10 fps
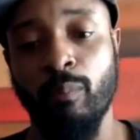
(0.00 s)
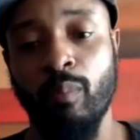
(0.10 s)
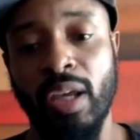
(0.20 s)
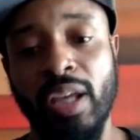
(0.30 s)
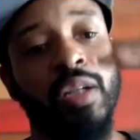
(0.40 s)

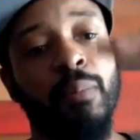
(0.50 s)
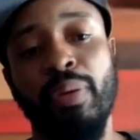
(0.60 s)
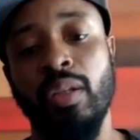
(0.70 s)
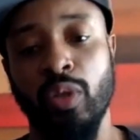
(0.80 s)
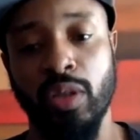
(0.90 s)
He's
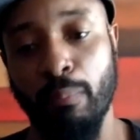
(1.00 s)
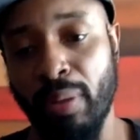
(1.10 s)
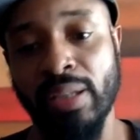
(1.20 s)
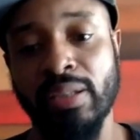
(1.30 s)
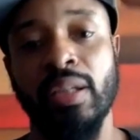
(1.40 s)
competing with the
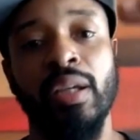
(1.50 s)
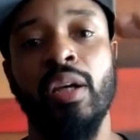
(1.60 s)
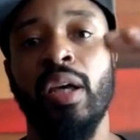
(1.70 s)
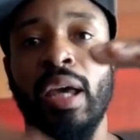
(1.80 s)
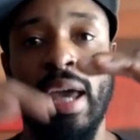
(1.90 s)
best
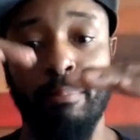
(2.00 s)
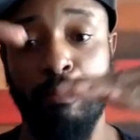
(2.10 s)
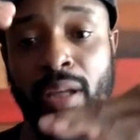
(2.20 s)
and